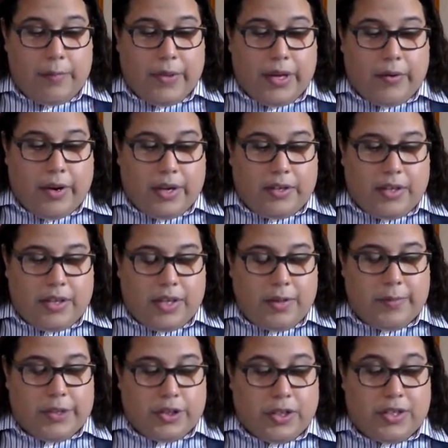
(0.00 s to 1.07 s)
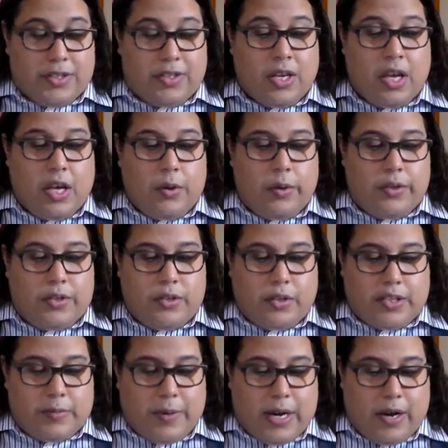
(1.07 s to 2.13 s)
by granting commissions which will
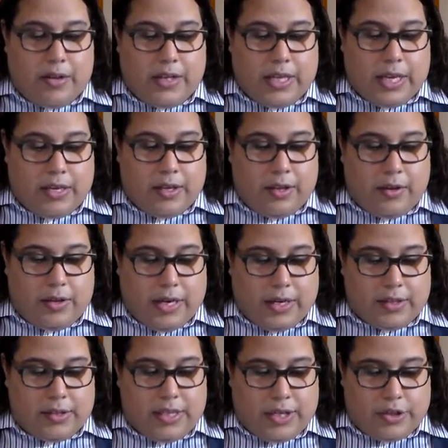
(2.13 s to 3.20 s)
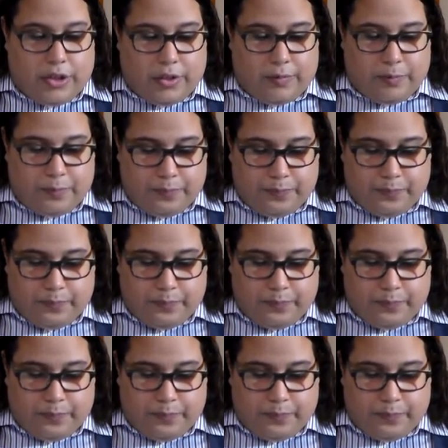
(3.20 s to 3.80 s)
expire at the end of their next session.